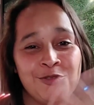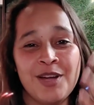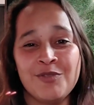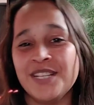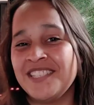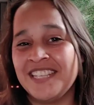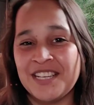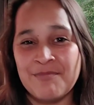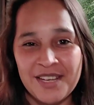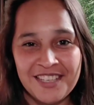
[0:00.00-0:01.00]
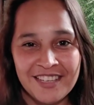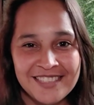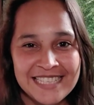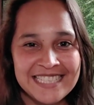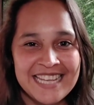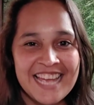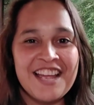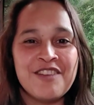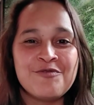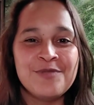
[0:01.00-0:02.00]
by watching my content, and
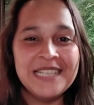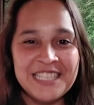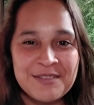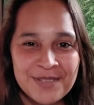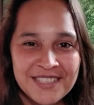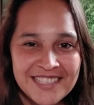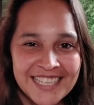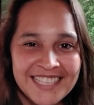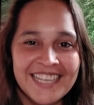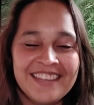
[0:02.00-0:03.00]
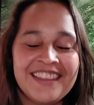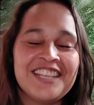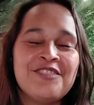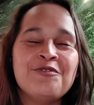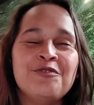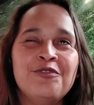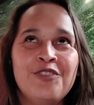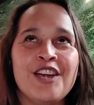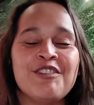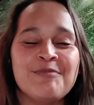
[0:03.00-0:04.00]
I really appreciate that. Thank you
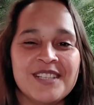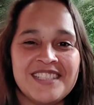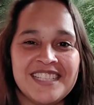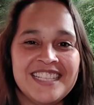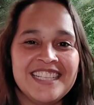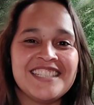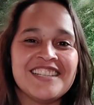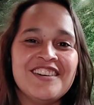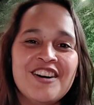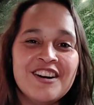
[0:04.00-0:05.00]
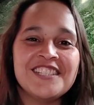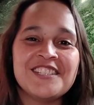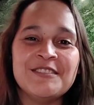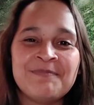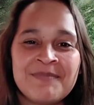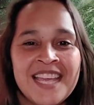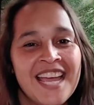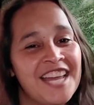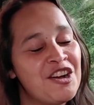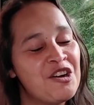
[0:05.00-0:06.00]
very much. It is awesome,
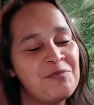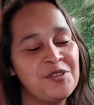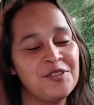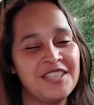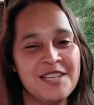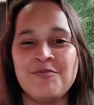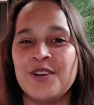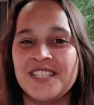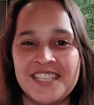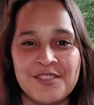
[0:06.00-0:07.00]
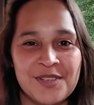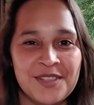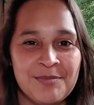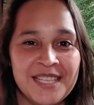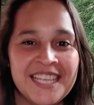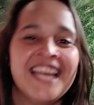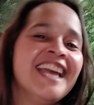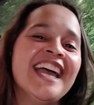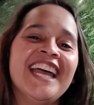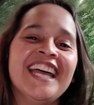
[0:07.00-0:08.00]
and I hope you keep watching with me,
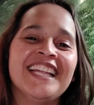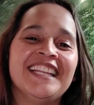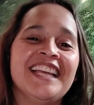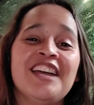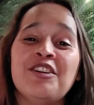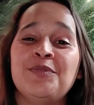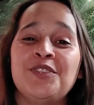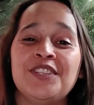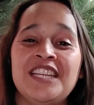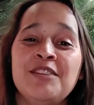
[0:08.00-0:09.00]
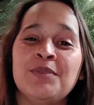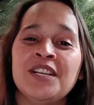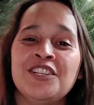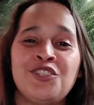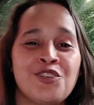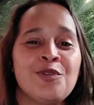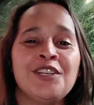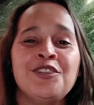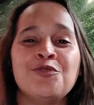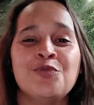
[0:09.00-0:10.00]
and I hope to keep
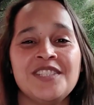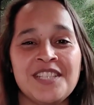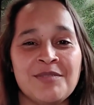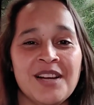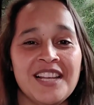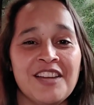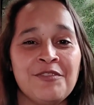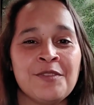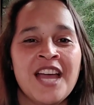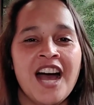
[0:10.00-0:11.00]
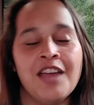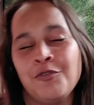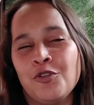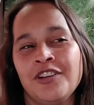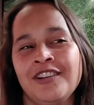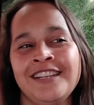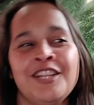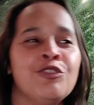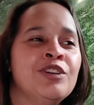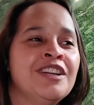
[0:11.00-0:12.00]
showing you what's in my life. I've ordered a
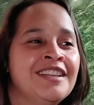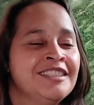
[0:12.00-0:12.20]
little